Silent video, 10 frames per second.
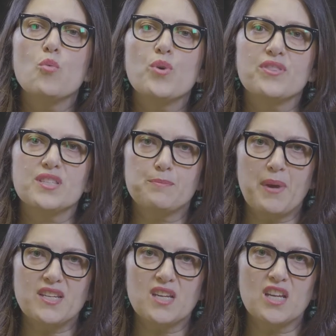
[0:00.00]
with the
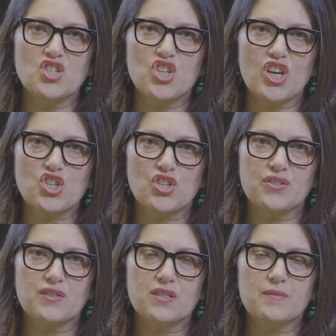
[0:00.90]
spending
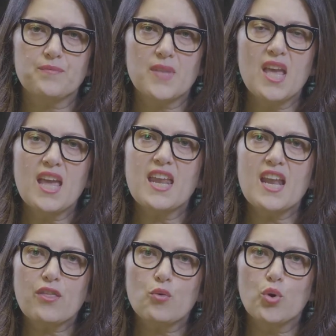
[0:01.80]
injections. In
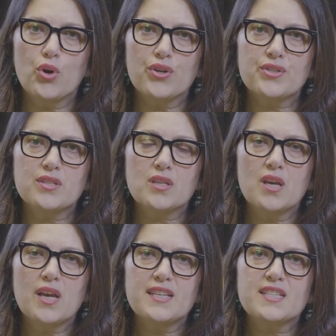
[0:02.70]
other words,
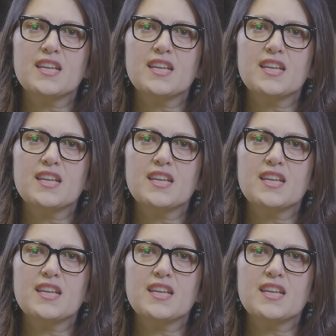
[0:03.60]
to